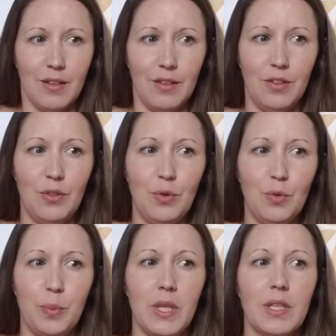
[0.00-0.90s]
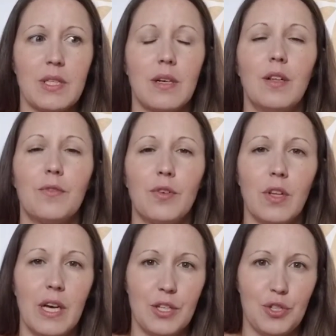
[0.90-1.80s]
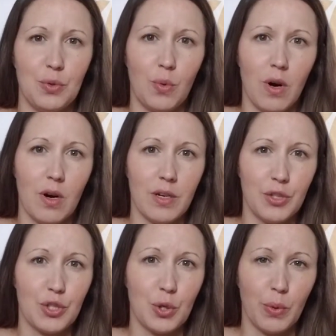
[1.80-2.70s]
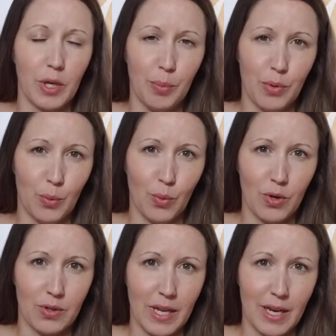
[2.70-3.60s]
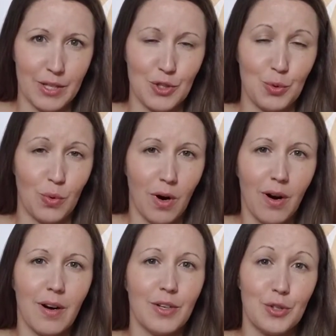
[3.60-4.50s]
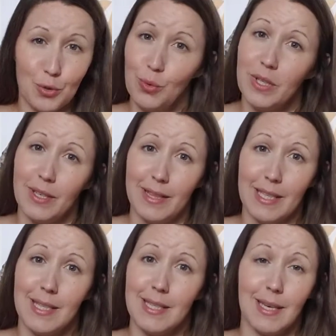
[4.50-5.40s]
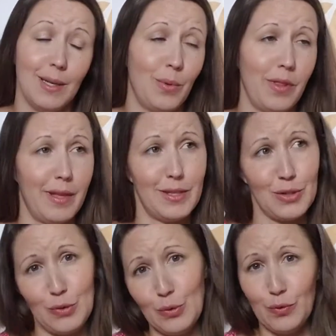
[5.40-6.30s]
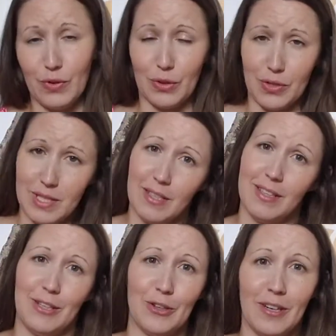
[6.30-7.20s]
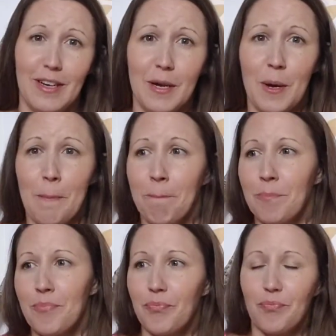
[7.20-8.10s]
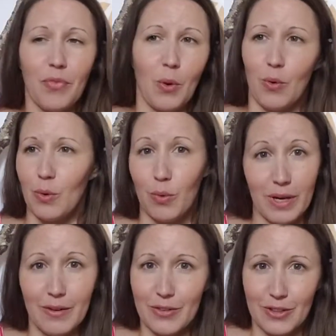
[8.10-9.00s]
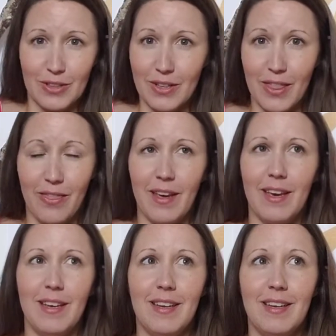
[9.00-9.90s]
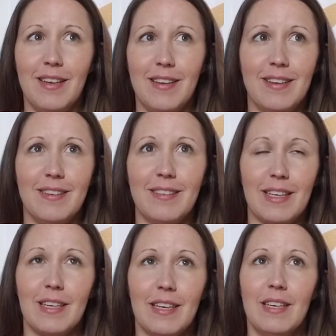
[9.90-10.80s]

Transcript: you being as colorful as you are and showing up in the world as you are truly on the inside whether that's goofy or silly or or whatever then like